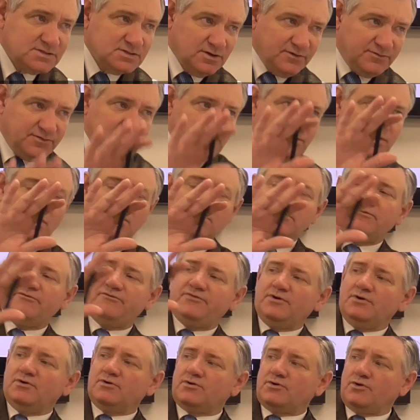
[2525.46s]
So if you don't
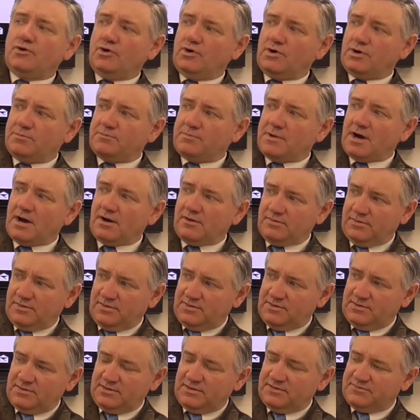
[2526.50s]
feel good about,
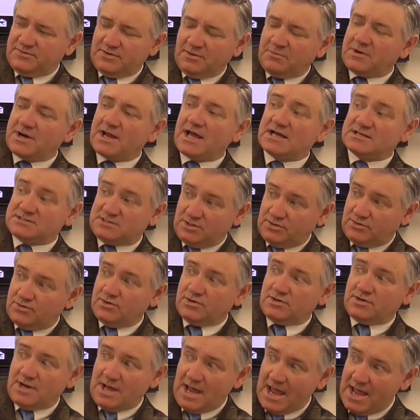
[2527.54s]
if nobody has a
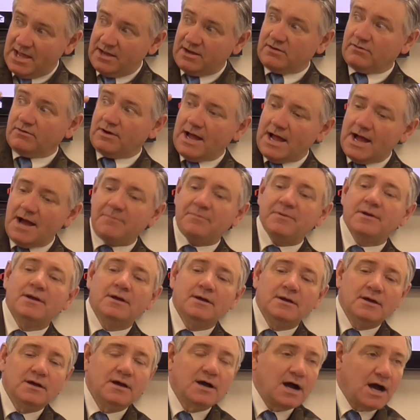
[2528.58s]
good angle app,
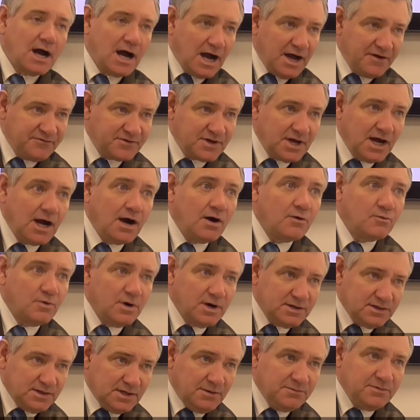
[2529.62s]
I've got
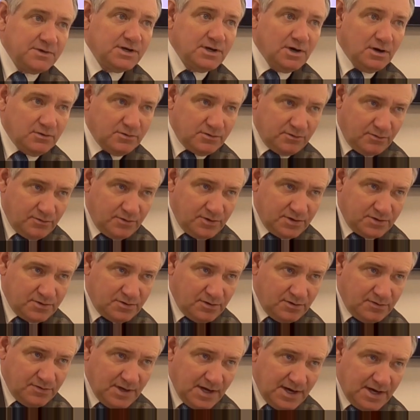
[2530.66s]
one, let me know and we'll
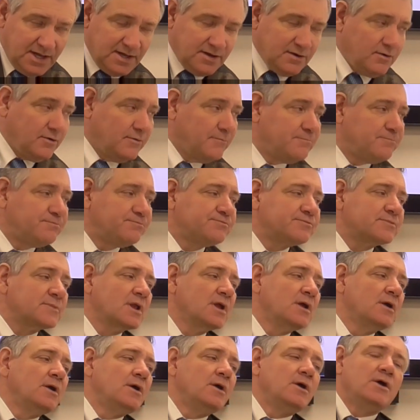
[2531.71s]
record that angle.
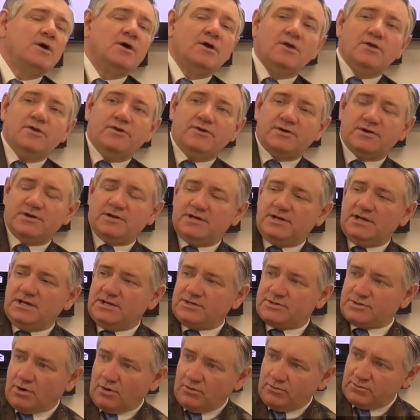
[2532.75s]
You're going to
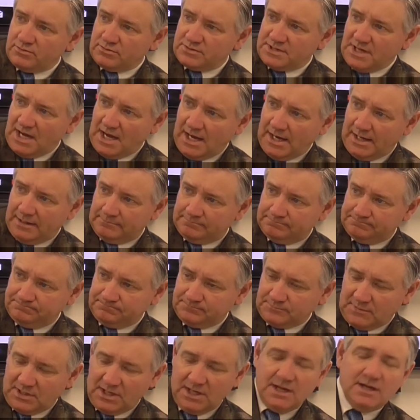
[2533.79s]
need total time,
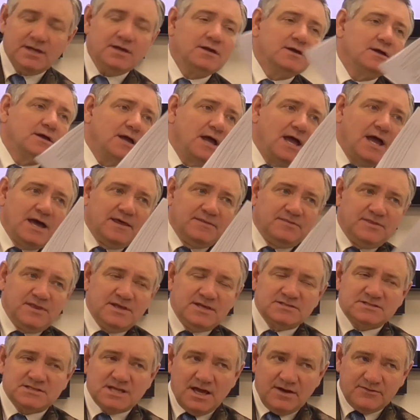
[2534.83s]
okay? At
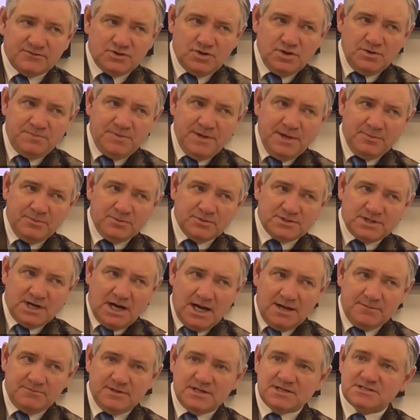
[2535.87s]
least have two people
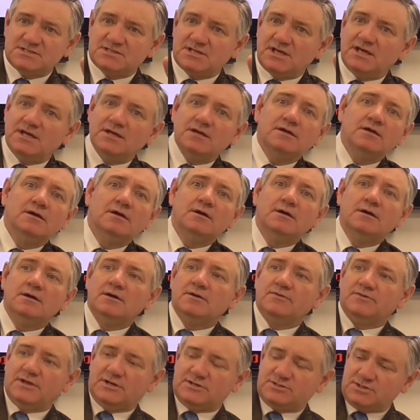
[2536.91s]
time this thing.
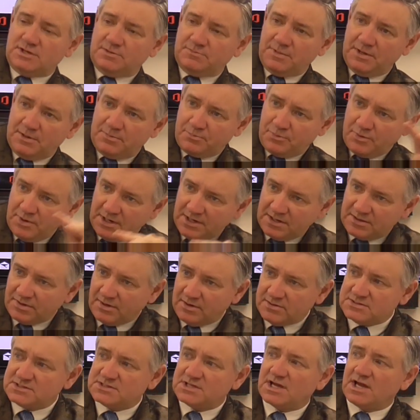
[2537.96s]
They should be pretty
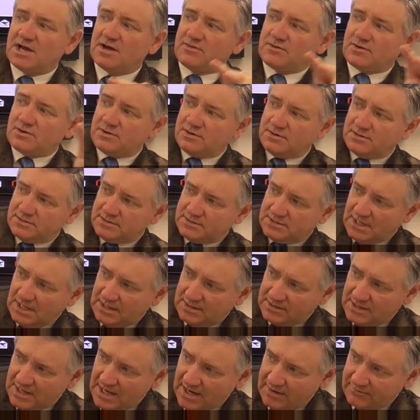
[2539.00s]
close together.
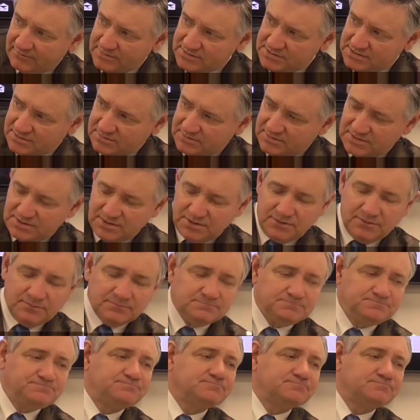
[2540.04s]
Take the average of the two.